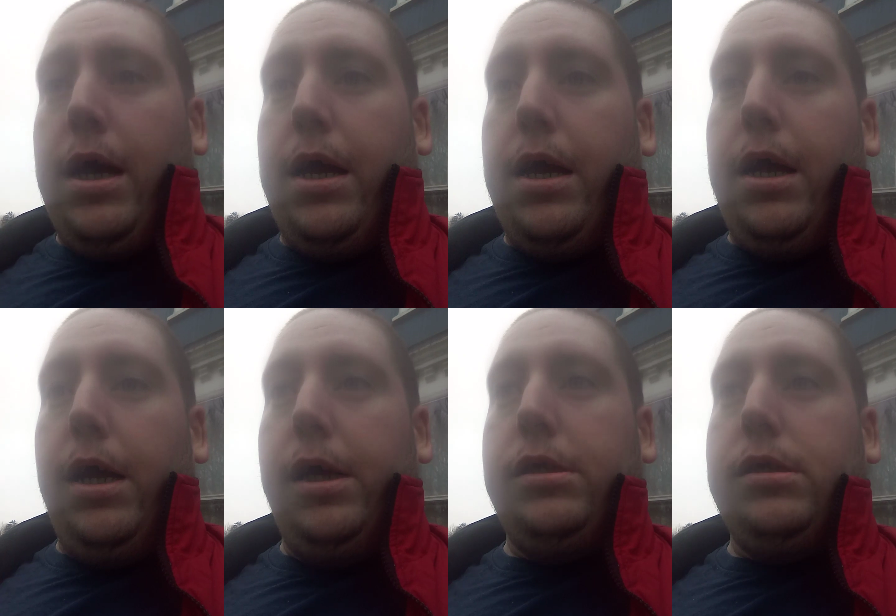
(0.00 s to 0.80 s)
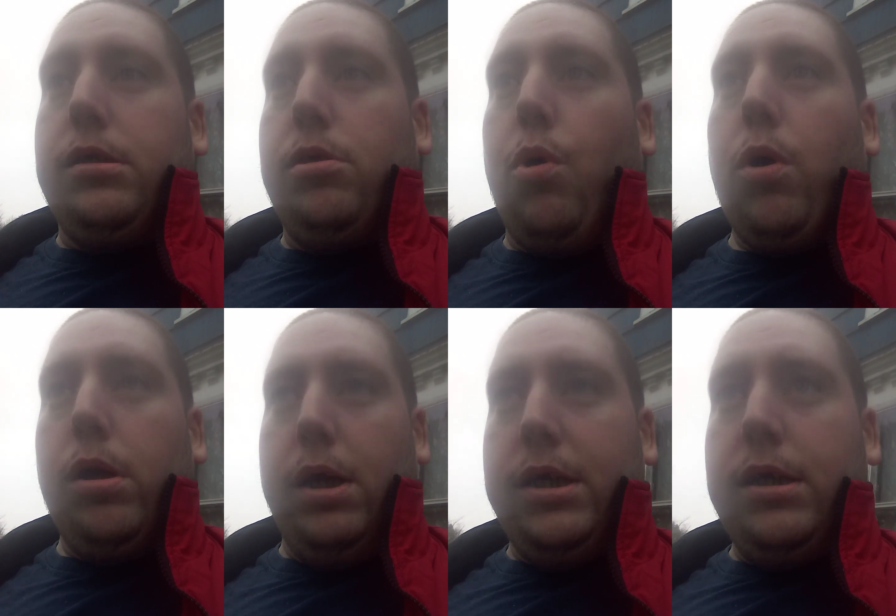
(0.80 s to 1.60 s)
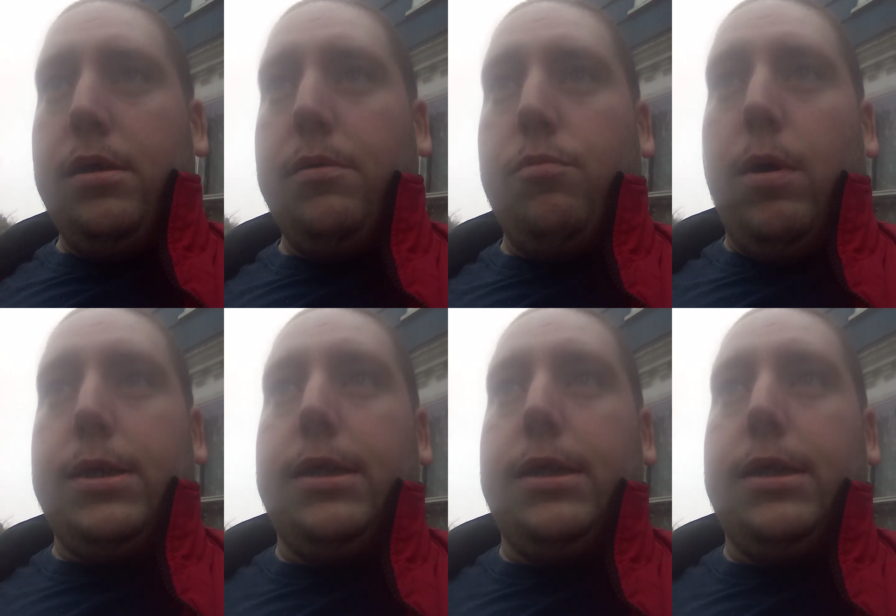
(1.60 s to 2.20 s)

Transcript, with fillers: in Cortland, which is